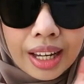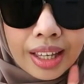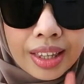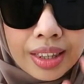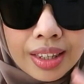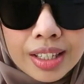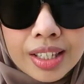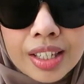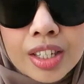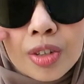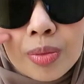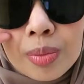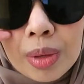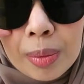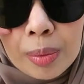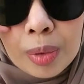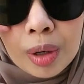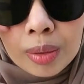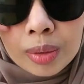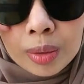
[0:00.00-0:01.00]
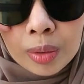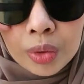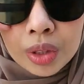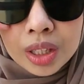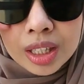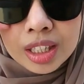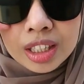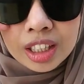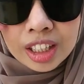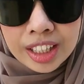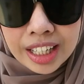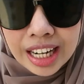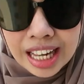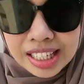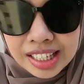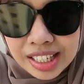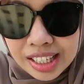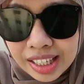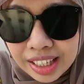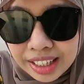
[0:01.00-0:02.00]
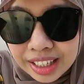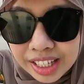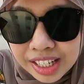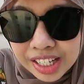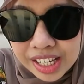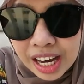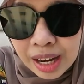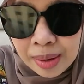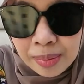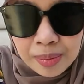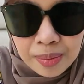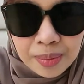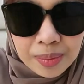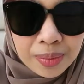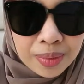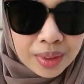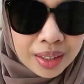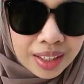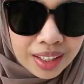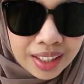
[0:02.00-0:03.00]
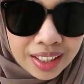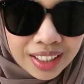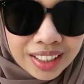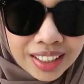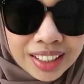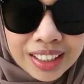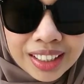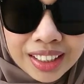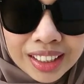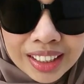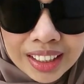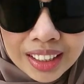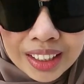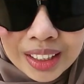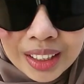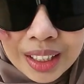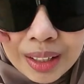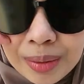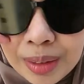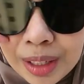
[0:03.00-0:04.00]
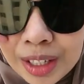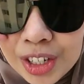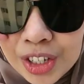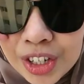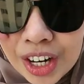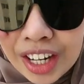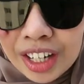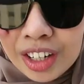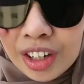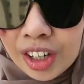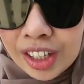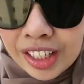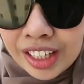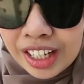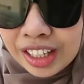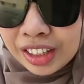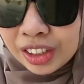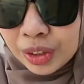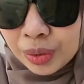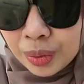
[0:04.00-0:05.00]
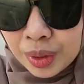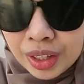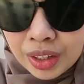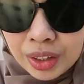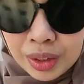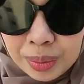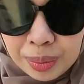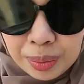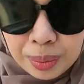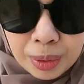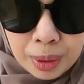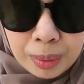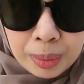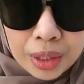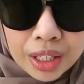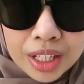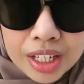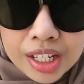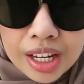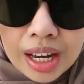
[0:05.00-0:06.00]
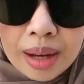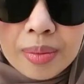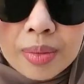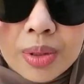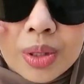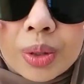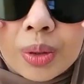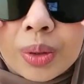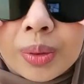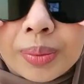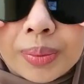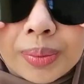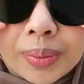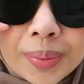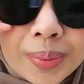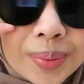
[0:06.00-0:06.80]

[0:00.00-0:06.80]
And this is my problem with sunglasses and hijab. I'm gonna try it on later with a proper hijab, so.